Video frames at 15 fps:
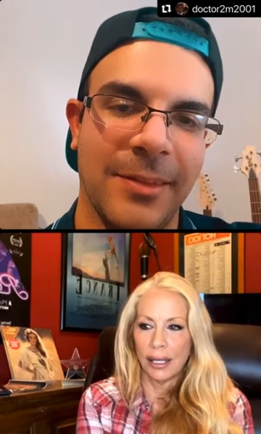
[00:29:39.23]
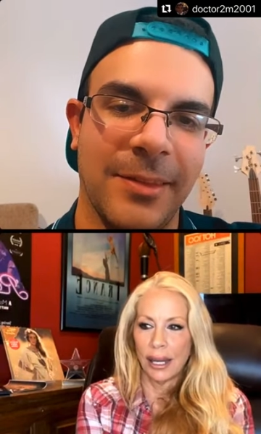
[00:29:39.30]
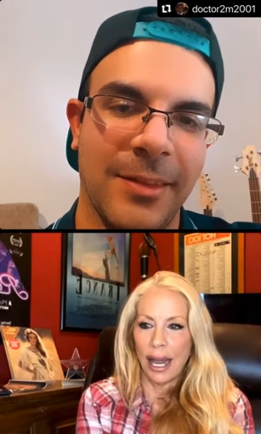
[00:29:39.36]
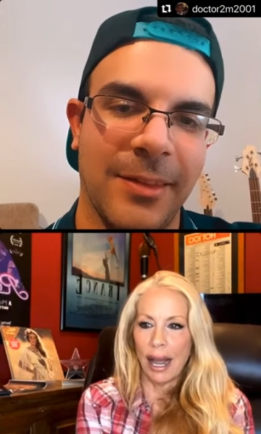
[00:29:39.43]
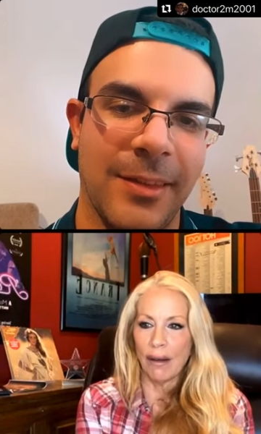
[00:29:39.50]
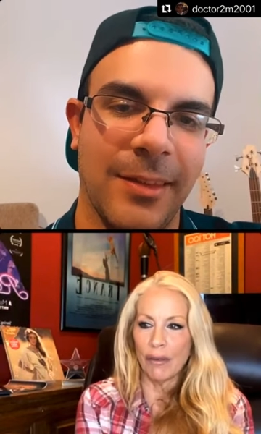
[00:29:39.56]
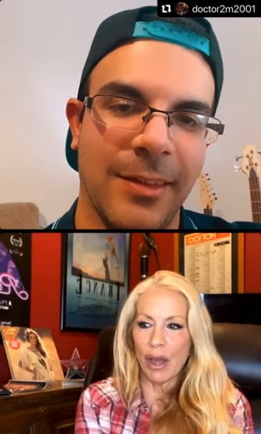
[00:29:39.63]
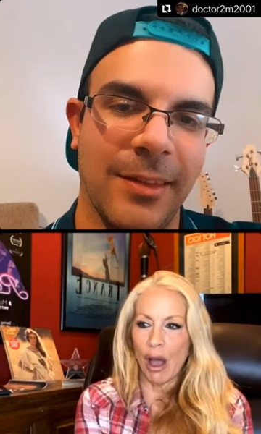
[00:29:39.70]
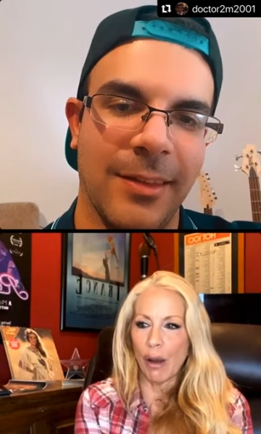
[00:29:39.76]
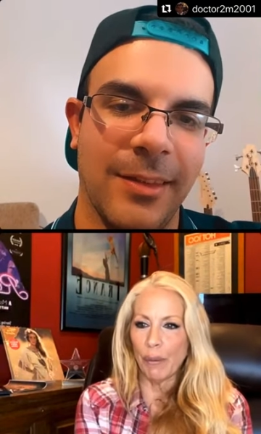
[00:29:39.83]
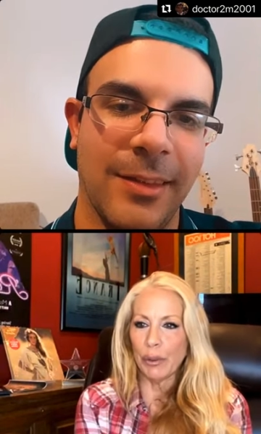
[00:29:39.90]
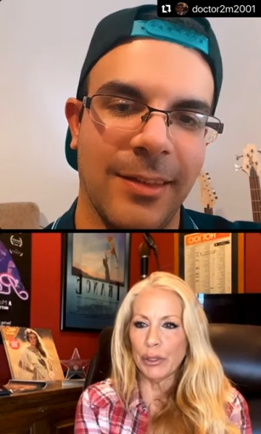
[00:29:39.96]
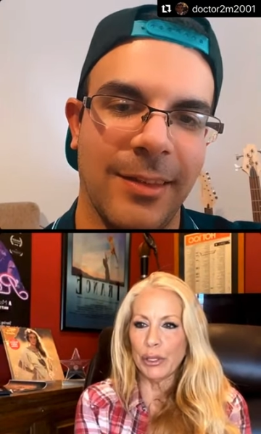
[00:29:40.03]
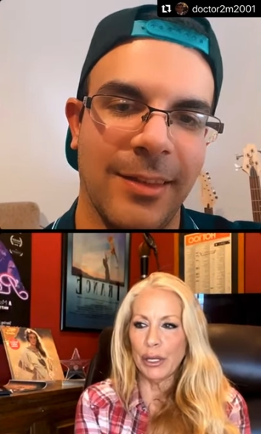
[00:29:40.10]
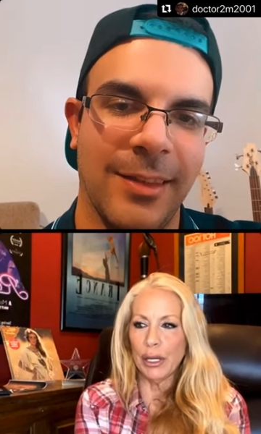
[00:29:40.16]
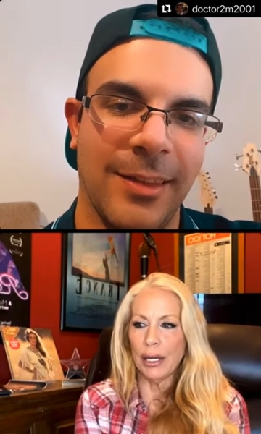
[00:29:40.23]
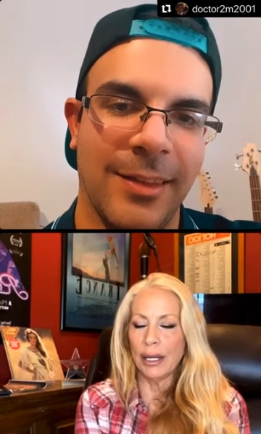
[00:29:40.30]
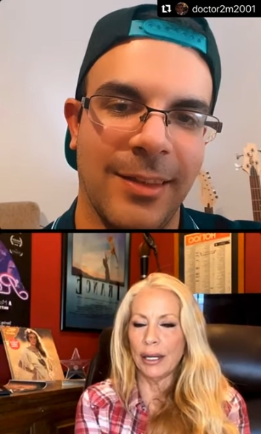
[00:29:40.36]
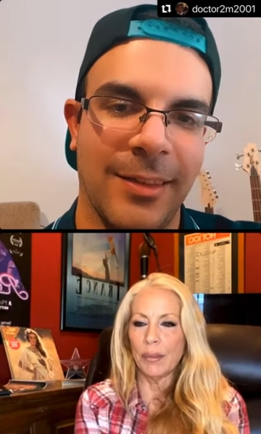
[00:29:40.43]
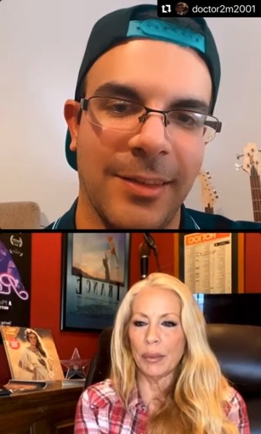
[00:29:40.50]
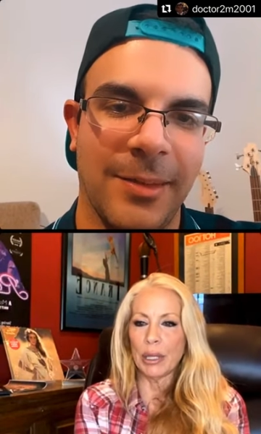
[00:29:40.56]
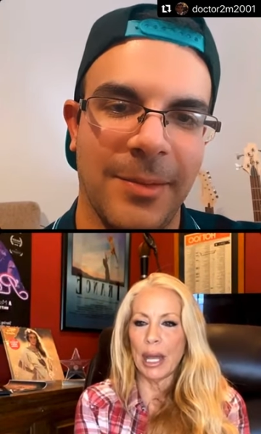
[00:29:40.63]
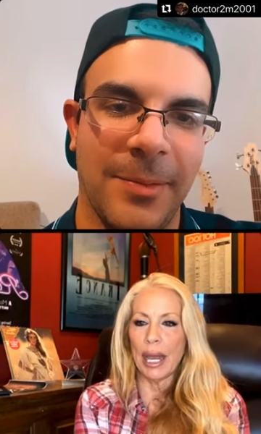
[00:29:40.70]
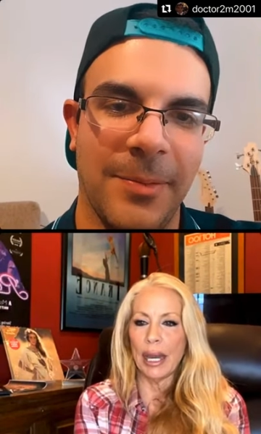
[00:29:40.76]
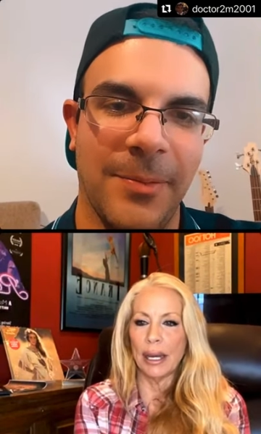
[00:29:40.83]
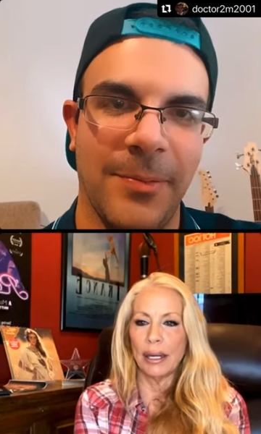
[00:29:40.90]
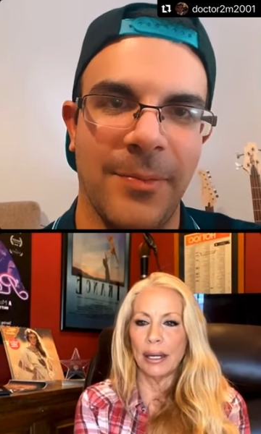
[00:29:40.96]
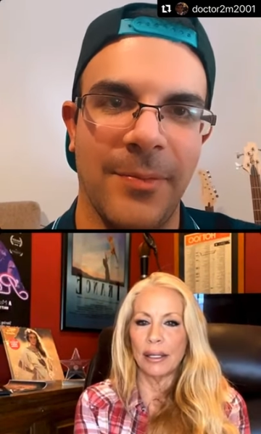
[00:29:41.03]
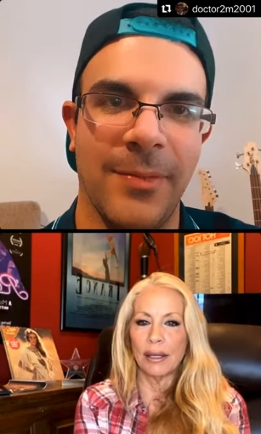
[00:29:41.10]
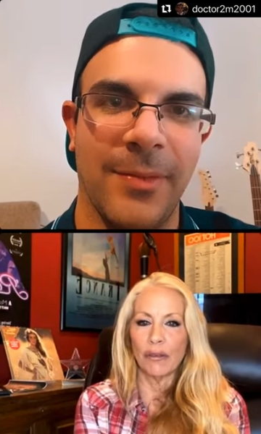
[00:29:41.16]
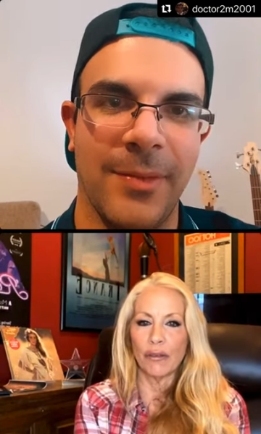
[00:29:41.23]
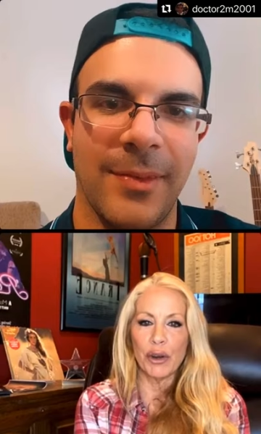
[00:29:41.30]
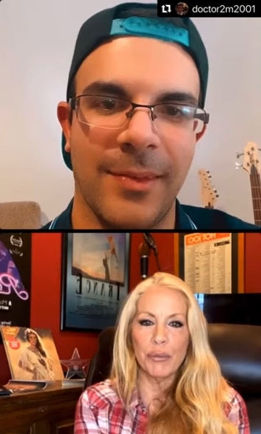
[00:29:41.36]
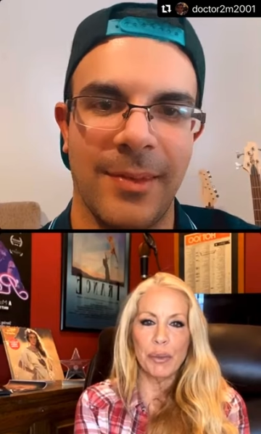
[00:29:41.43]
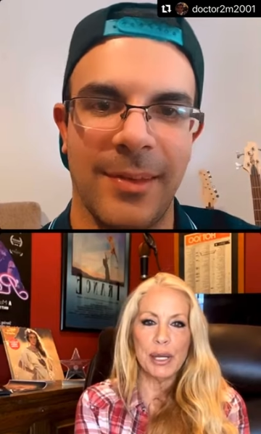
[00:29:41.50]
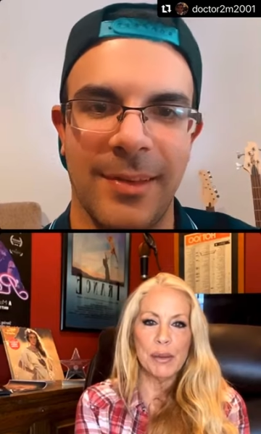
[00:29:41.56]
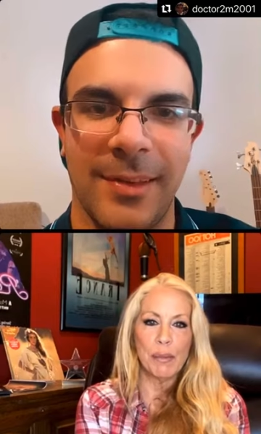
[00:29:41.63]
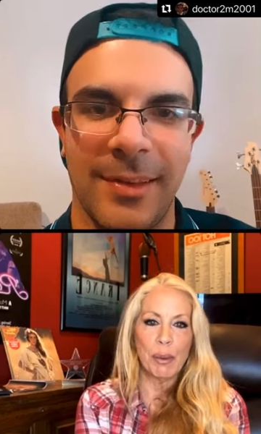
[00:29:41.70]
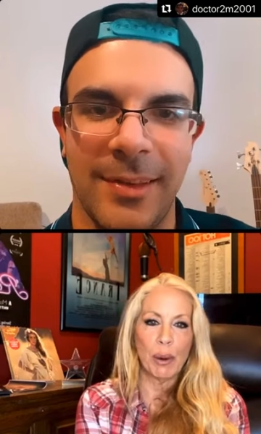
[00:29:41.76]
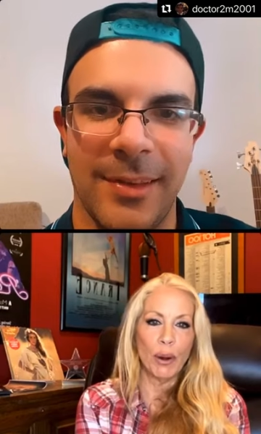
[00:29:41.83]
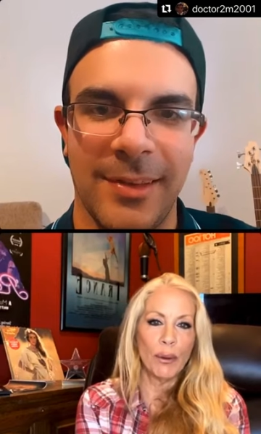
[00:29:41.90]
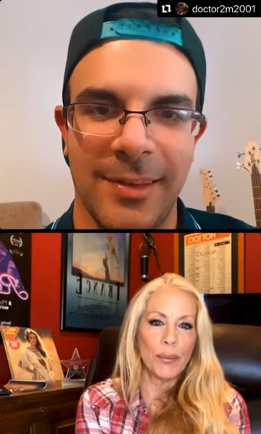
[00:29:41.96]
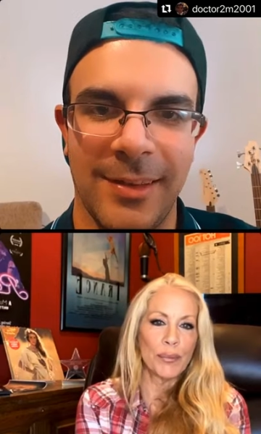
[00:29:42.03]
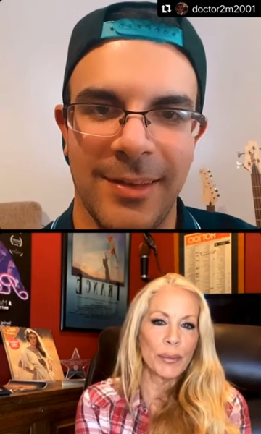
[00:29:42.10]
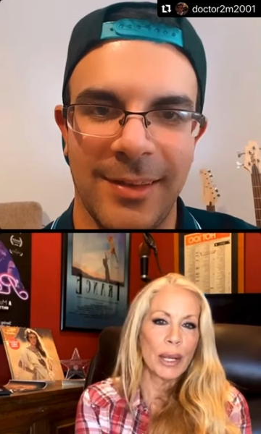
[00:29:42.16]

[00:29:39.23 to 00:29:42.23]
Speaker 1: have the opportunity to play different people.